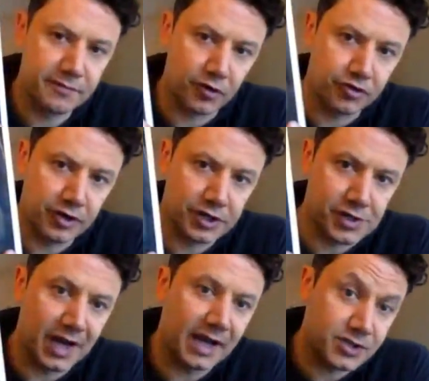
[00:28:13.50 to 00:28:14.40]
first edition
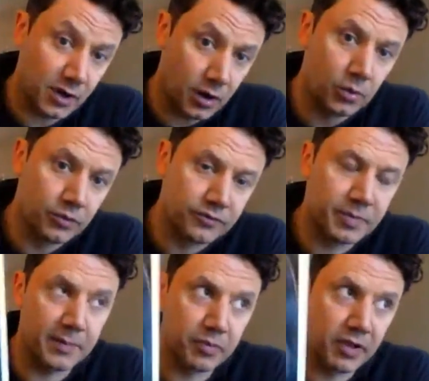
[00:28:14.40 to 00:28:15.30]
I actually owned,
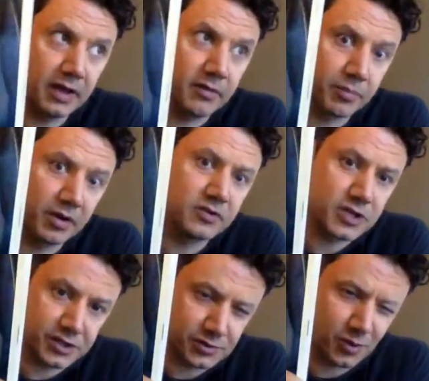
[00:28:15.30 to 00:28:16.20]
but I played the previous
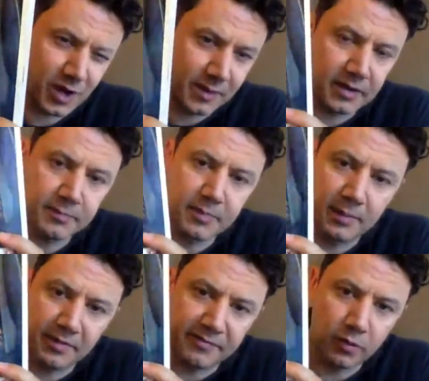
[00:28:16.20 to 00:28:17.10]
edition quite a bit
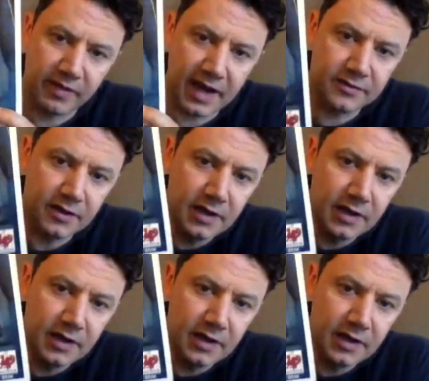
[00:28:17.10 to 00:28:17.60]
before that.